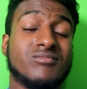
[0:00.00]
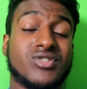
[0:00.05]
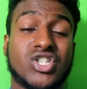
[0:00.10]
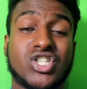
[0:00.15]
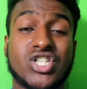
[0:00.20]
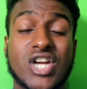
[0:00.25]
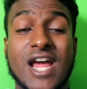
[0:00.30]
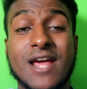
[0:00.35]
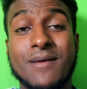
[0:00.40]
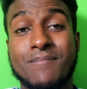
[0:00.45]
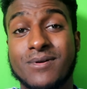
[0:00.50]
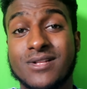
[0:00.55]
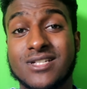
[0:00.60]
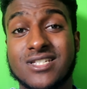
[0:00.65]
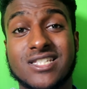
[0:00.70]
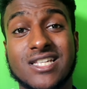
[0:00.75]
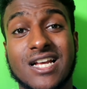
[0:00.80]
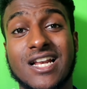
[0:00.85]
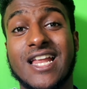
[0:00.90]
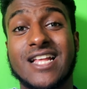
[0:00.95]
shape
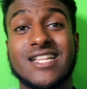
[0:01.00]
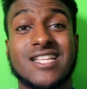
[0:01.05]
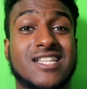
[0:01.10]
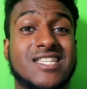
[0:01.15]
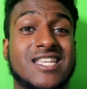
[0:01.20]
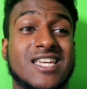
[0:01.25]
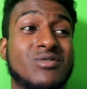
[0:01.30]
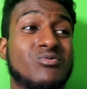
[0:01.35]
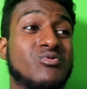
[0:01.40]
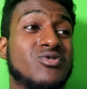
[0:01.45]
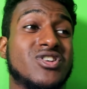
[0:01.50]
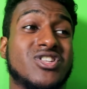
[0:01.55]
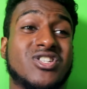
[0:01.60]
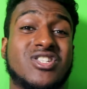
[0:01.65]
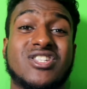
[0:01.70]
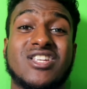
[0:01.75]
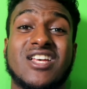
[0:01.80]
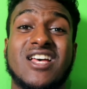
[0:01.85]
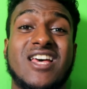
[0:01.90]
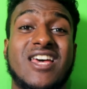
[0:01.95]
and solidity
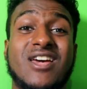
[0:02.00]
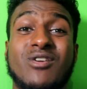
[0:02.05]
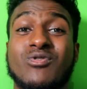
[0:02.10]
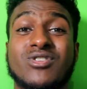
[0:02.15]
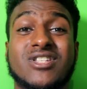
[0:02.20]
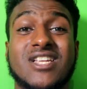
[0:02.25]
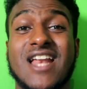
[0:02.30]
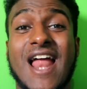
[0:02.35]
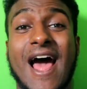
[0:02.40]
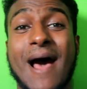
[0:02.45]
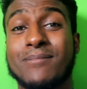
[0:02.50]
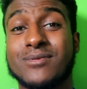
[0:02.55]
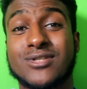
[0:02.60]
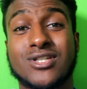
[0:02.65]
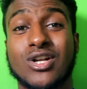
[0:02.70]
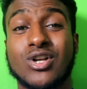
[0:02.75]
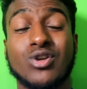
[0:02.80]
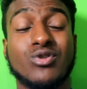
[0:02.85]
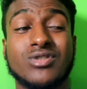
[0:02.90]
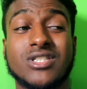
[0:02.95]
was, it was an
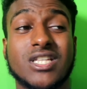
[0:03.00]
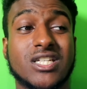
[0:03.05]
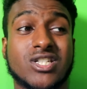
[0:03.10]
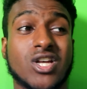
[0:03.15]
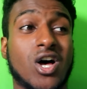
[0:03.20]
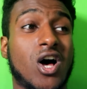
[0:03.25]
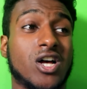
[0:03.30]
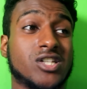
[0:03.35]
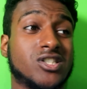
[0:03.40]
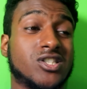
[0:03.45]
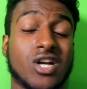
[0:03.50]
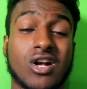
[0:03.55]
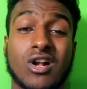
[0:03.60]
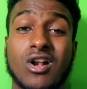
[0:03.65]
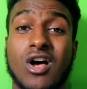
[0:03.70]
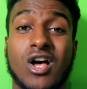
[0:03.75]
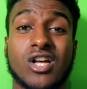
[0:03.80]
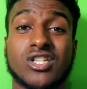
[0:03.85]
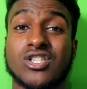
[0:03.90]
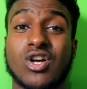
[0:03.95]
absolute disaster
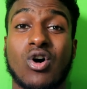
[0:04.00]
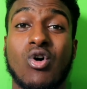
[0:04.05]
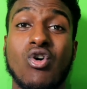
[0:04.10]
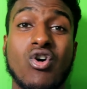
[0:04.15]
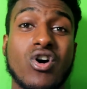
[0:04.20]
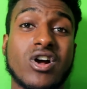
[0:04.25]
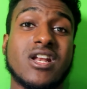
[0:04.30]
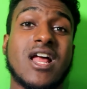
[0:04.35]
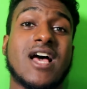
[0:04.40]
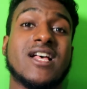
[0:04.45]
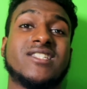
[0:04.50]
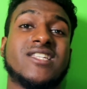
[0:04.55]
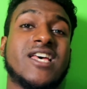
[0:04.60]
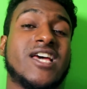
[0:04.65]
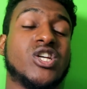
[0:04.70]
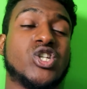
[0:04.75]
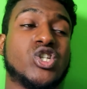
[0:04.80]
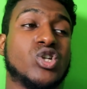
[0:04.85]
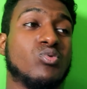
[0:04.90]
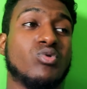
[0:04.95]
class. Our
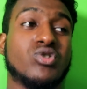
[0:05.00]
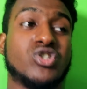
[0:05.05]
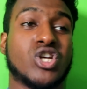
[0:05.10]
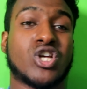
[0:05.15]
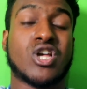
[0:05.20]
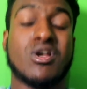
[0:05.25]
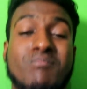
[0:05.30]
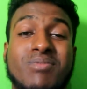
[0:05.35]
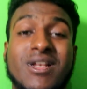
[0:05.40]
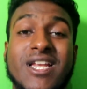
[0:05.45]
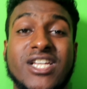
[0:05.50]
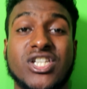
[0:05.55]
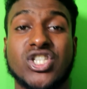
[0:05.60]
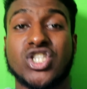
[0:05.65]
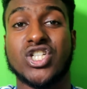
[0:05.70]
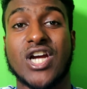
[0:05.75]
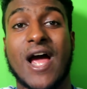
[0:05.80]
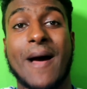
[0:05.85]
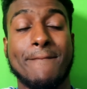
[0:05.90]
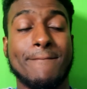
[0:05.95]
organisation was a complete
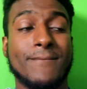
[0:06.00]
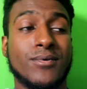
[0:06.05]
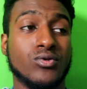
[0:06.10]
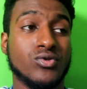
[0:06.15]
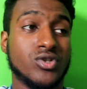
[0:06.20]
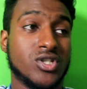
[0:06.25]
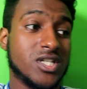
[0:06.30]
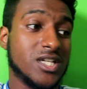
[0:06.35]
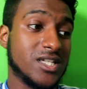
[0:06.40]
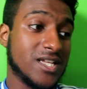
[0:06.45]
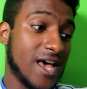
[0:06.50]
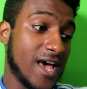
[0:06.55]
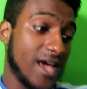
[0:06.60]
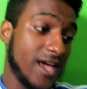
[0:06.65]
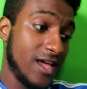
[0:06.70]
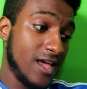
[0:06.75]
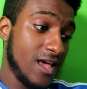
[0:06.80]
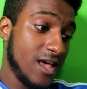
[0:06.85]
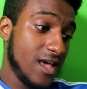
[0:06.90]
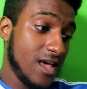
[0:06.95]
shambles
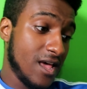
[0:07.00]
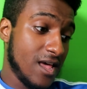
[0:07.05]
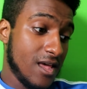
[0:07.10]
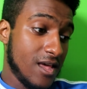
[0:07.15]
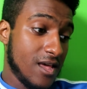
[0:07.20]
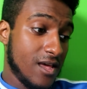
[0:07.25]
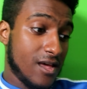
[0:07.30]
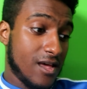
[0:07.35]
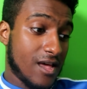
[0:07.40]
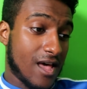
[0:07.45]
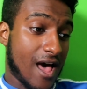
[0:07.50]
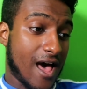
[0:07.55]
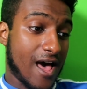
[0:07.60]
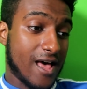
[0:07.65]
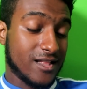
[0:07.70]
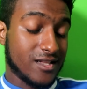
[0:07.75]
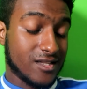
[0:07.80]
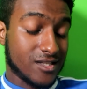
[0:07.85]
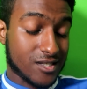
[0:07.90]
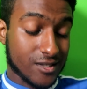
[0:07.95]
today.
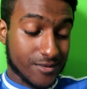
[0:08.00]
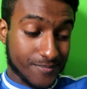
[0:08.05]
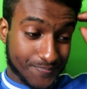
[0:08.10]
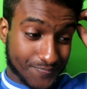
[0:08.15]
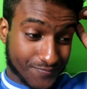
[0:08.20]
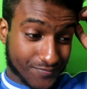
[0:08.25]
And